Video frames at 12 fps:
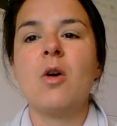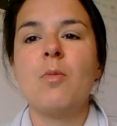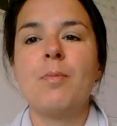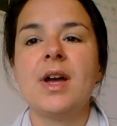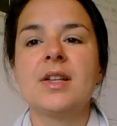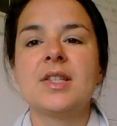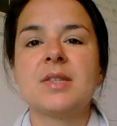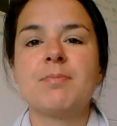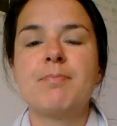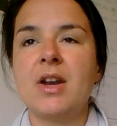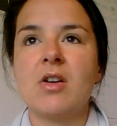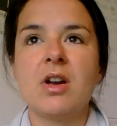help us
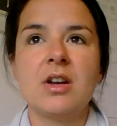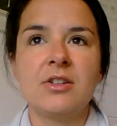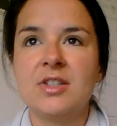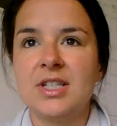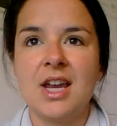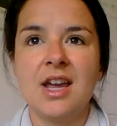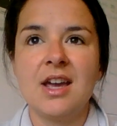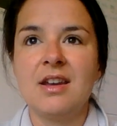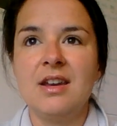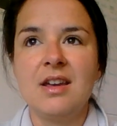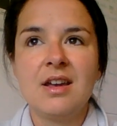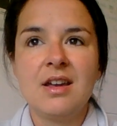better
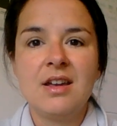understand